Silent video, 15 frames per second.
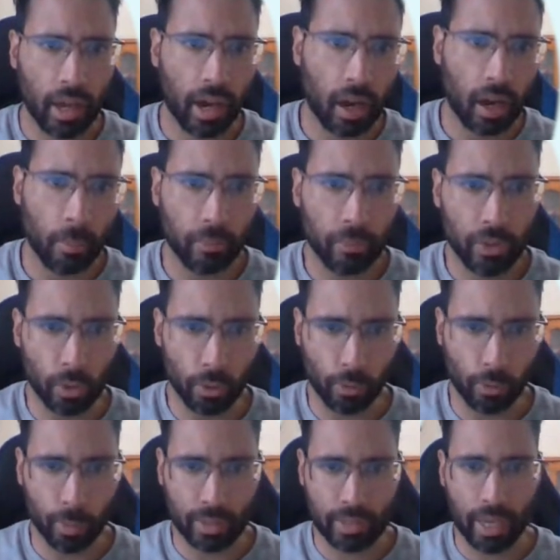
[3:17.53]
Um, you know,
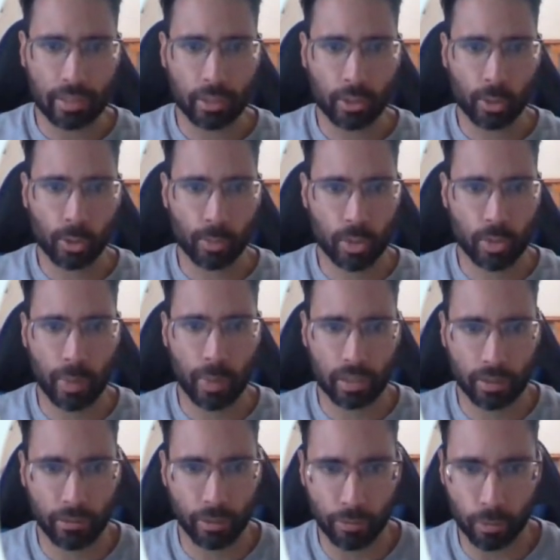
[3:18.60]
from a technical
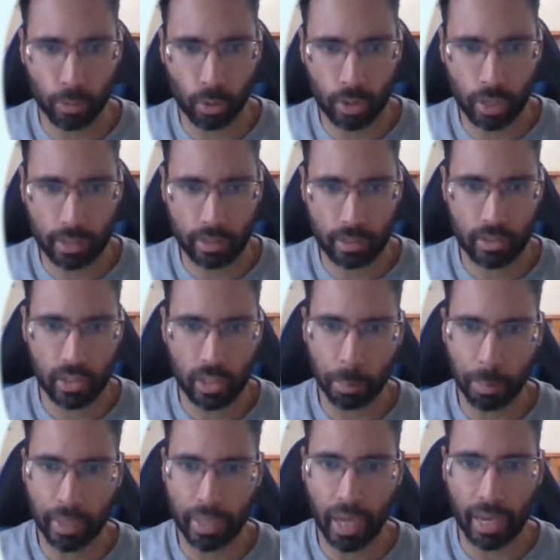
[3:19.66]
perspective, if you look at the
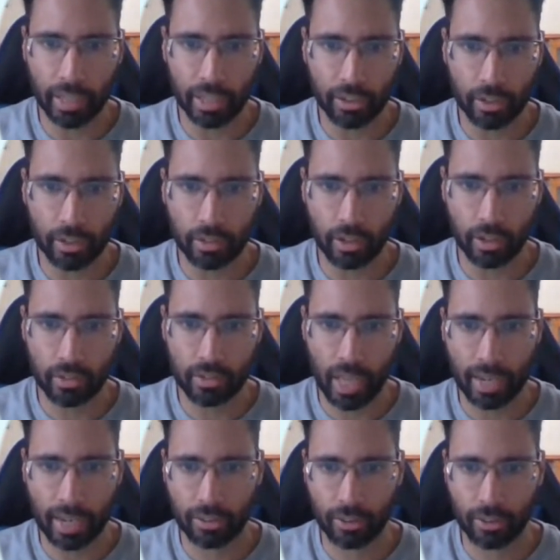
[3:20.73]
C P I here, it does
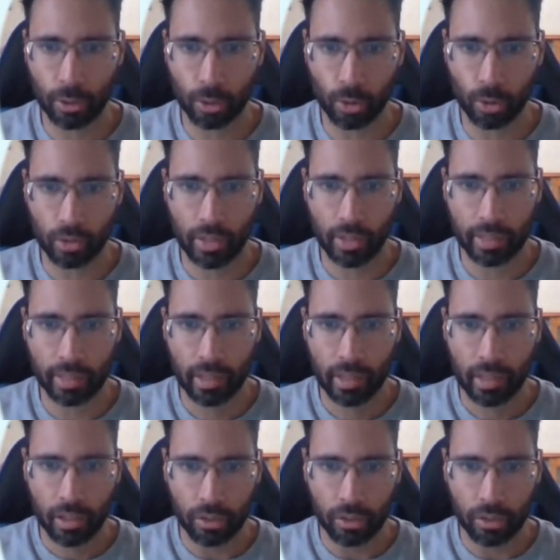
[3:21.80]
actually look like,